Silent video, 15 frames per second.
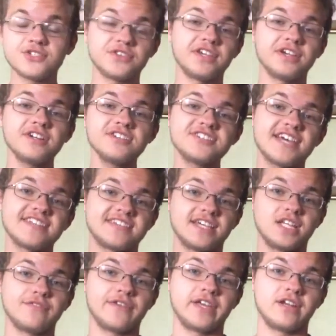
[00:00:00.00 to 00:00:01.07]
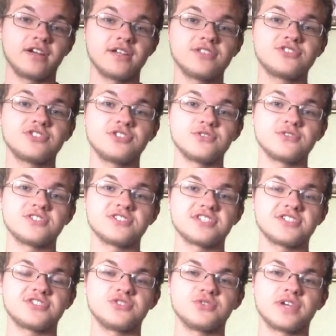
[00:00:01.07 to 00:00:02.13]
the Ersatz Elevator introduces
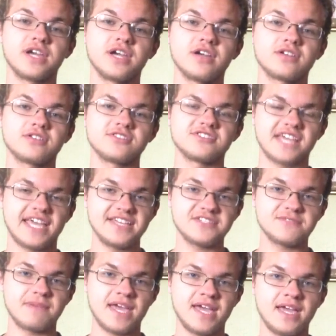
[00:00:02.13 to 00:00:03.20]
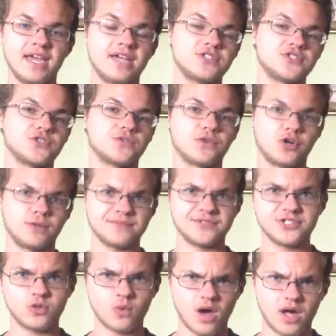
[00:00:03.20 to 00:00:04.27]
us to characters Esme and Jerome
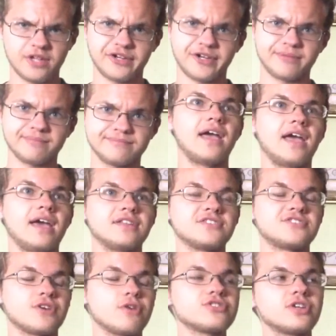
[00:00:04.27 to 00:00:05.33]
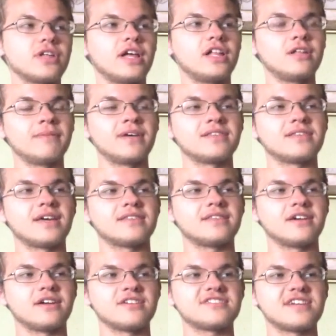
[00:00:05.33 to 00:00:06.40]
Squalor. And the social element that the
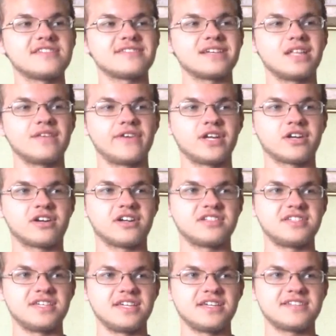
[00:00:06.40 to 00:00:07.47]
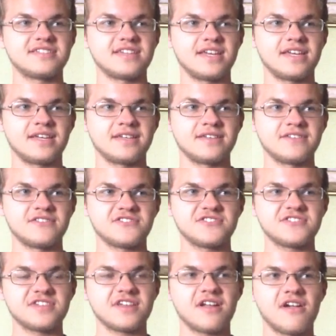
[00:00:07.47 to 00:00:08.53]
Ersatz Elevator critiques
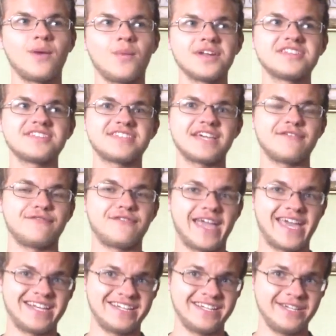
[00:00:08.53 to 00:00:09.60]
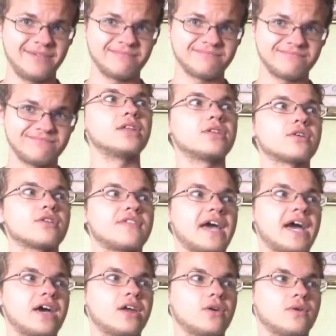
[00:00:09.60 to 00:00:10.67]
is, I want to say vanity. Either
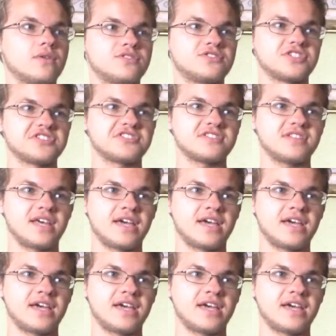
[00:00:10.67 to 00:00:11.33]
that or just,